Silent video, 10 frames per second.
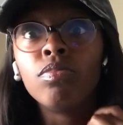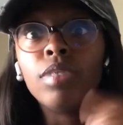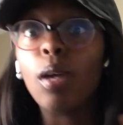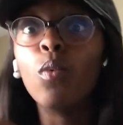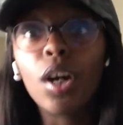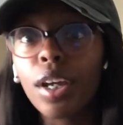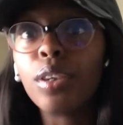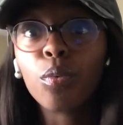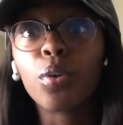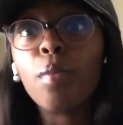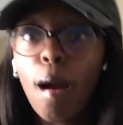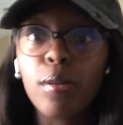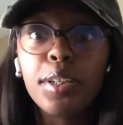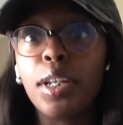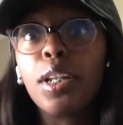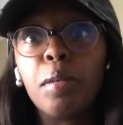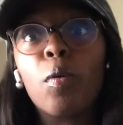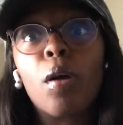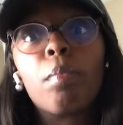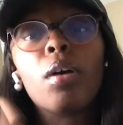They weren't in the room I was in
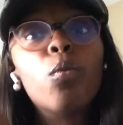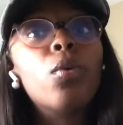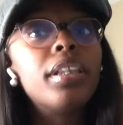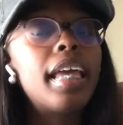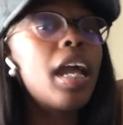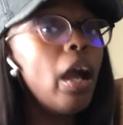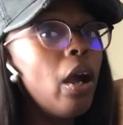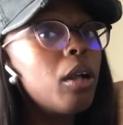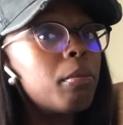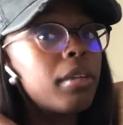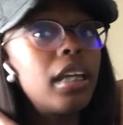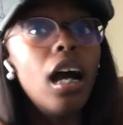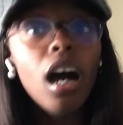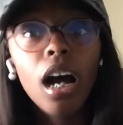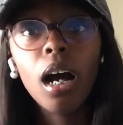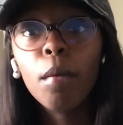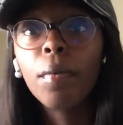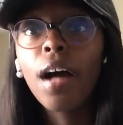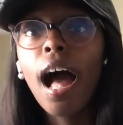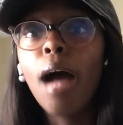anymore. But when they heard me up,
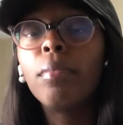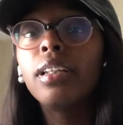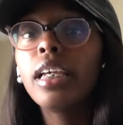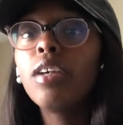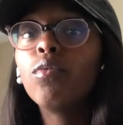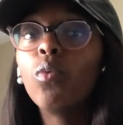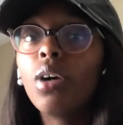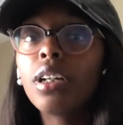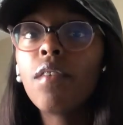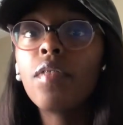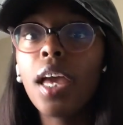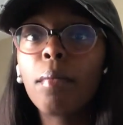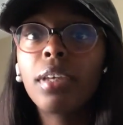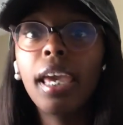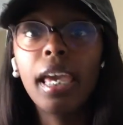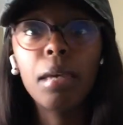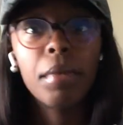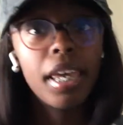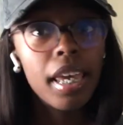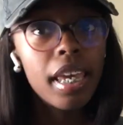I believe one of them came
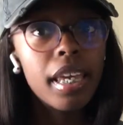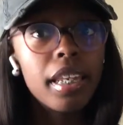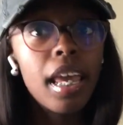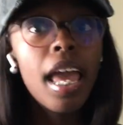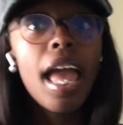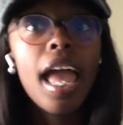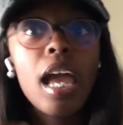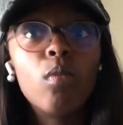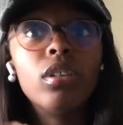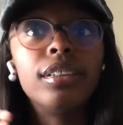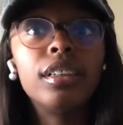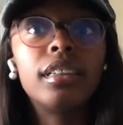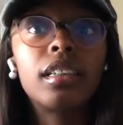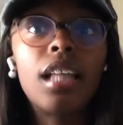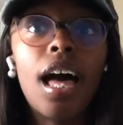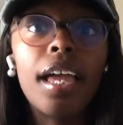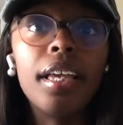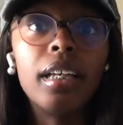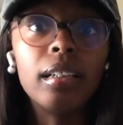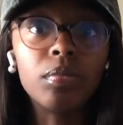in and was just
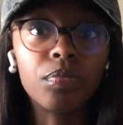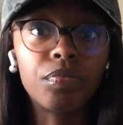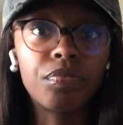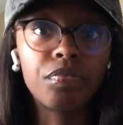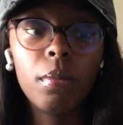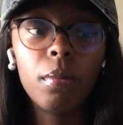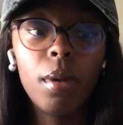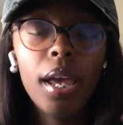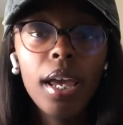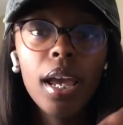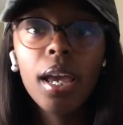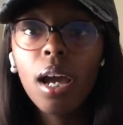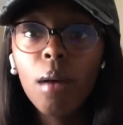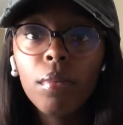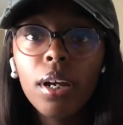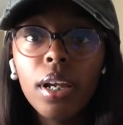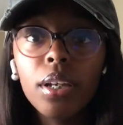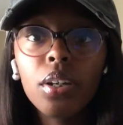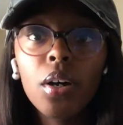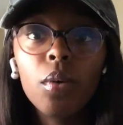like, hey, Amri,
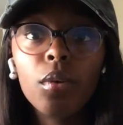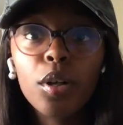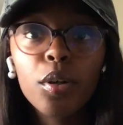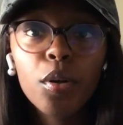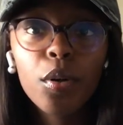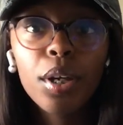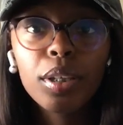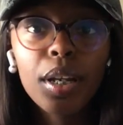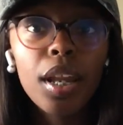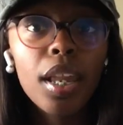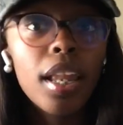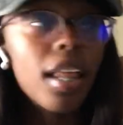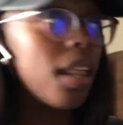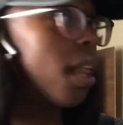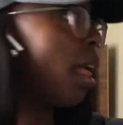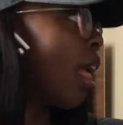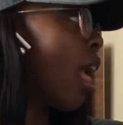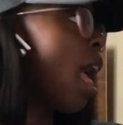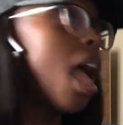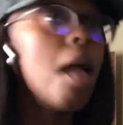you know, what are you doing? Da, da, da.
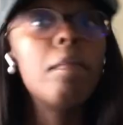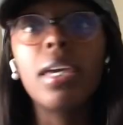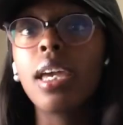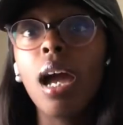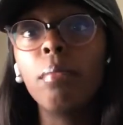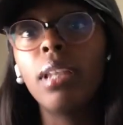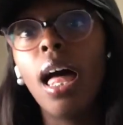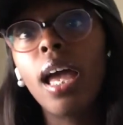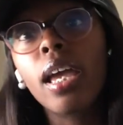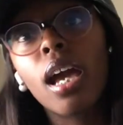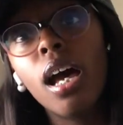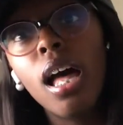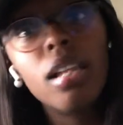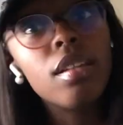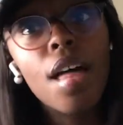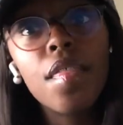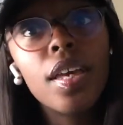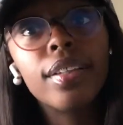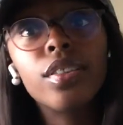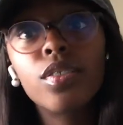And me, I'm like,
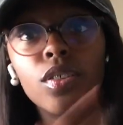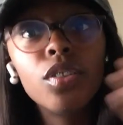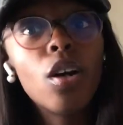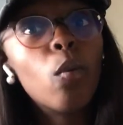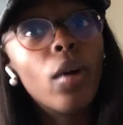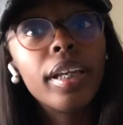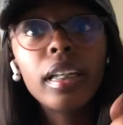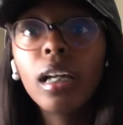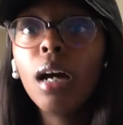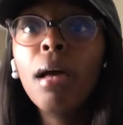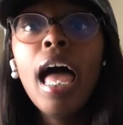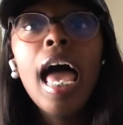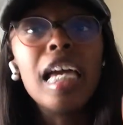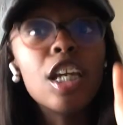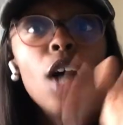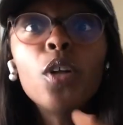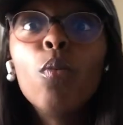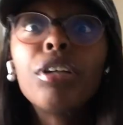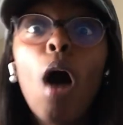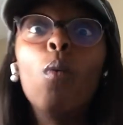nothing, just, you know, waking up. And y'all know
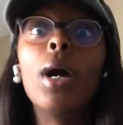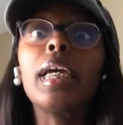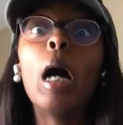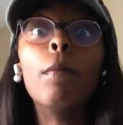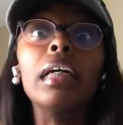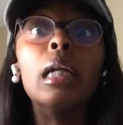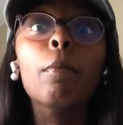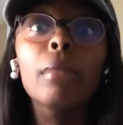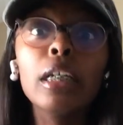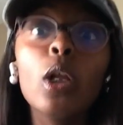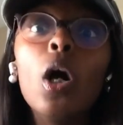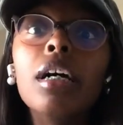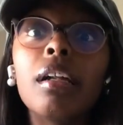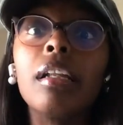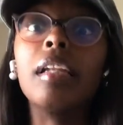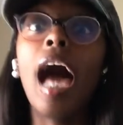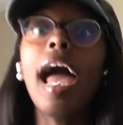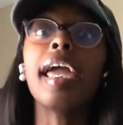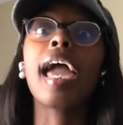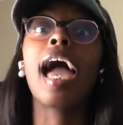when y'all wake up in the middle of the
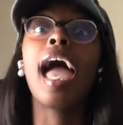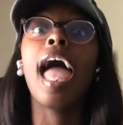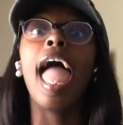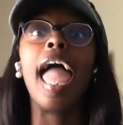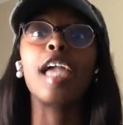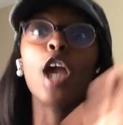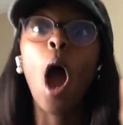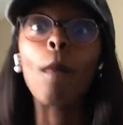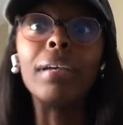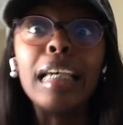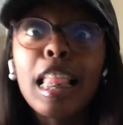night and y'all be